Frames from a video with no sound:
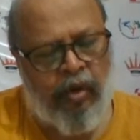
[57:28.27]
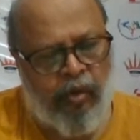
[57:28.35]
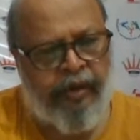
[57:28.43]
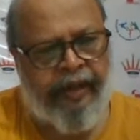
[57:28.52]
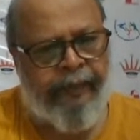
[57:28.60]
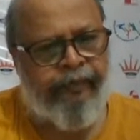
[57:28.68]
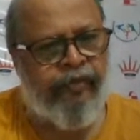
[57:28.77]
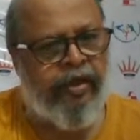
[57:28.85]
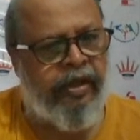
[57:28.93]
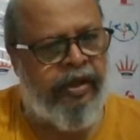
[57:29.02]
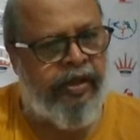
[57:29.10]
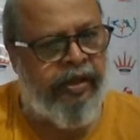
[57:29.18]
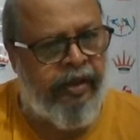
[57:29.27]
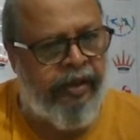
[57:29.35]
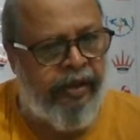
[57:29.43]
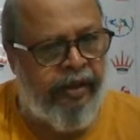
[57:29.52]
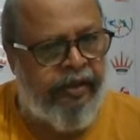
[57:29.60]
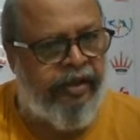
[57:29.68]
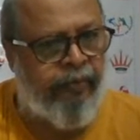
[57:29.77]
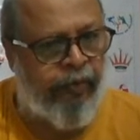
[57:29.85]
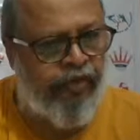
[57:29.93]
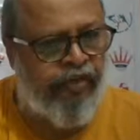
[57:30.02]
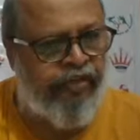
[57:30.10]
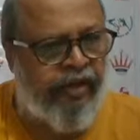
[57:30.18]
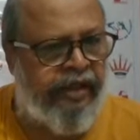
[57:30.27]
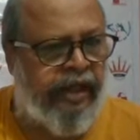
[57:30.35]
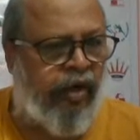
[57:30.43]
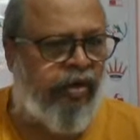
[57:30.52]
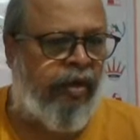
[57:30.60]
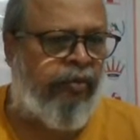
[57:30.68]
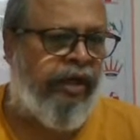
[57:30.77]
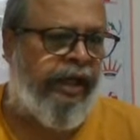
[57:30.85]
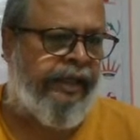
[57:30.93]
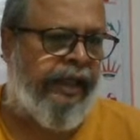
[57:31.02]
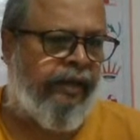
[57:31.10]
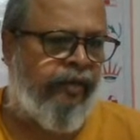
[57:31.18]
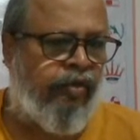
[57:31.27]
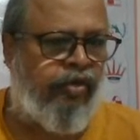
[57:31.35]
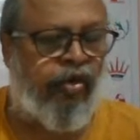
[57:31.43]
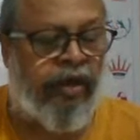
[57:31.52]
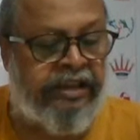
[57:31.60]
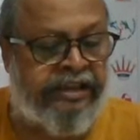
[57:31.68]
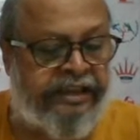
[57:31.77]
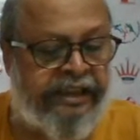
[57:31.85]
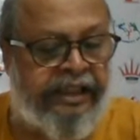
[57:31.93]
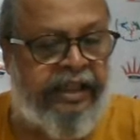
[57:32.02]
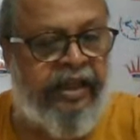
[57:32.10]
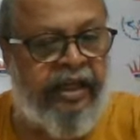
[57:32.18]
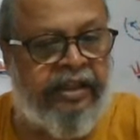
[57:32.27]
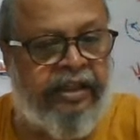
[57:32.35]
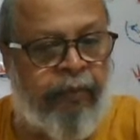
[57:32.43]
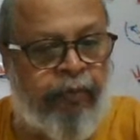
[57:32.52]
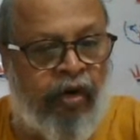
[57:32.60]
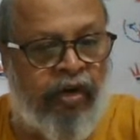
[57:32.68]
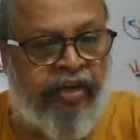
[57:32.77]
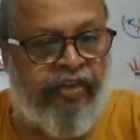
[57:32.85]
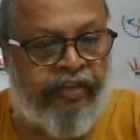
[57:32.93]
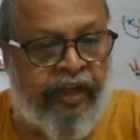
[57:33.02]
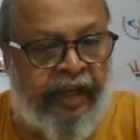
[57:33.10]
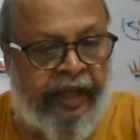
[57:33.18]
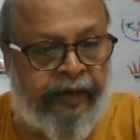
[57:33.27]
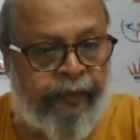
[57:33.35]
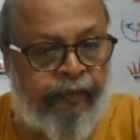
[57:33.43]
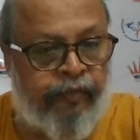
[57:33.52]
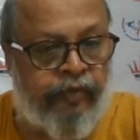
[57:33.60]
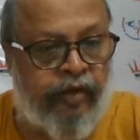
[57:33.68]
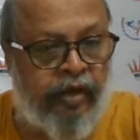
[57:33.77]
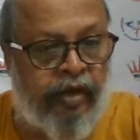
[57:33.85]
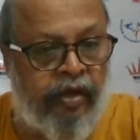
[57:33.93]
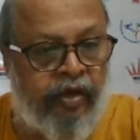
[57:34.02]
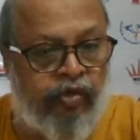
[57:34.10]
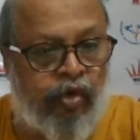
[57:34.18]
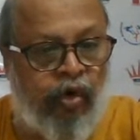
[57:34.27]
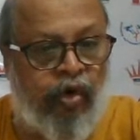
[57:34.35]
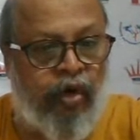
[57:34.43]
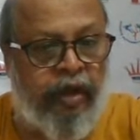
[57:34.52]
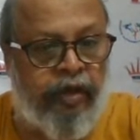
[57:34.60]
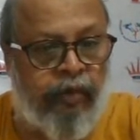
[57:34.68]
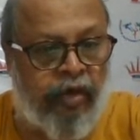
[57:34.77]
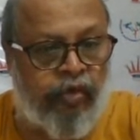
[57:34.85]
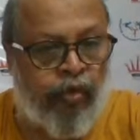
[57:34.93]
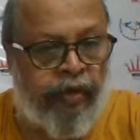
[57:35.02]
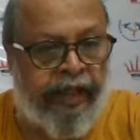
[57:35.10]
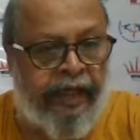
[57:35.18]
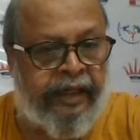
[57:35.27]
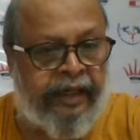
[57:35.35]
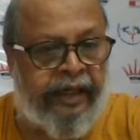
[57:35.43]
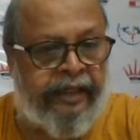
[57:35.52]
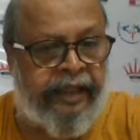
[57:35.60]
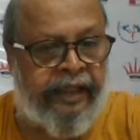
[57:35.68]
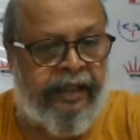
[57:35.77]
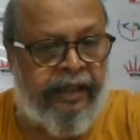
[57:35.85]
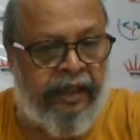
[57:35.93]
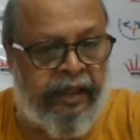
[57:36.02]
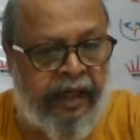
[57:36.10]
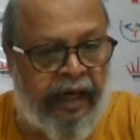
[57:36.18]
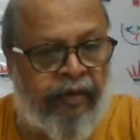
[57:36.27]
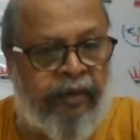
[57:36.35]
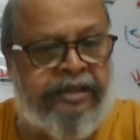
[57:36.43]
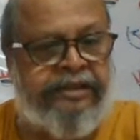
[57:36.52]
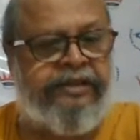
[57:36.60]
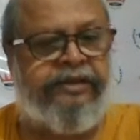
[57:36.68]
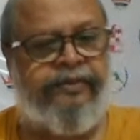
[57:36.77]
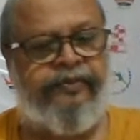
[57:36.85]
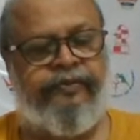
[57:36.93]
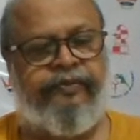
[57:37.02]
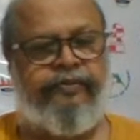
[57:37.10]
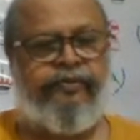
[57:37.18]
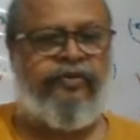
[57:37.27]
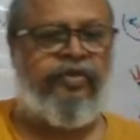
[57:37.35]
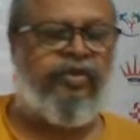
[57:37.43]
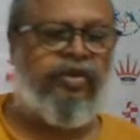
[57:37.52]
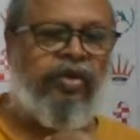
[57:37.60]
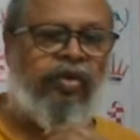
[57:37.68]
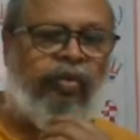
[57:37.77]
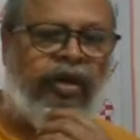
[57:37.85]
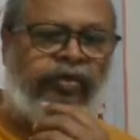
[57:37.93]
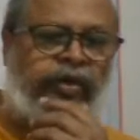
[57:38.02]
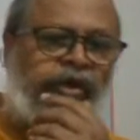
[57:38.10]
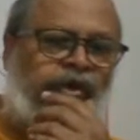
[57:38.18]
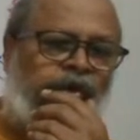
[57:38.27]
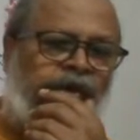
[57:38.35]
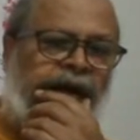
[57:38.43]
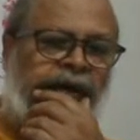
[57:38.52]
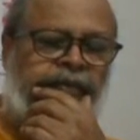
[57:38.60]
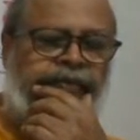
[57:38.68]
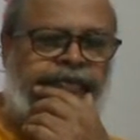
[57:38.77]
Okay. The position now double attack. You can see the pawn is there. So he wants to take and then advance. What will you do now?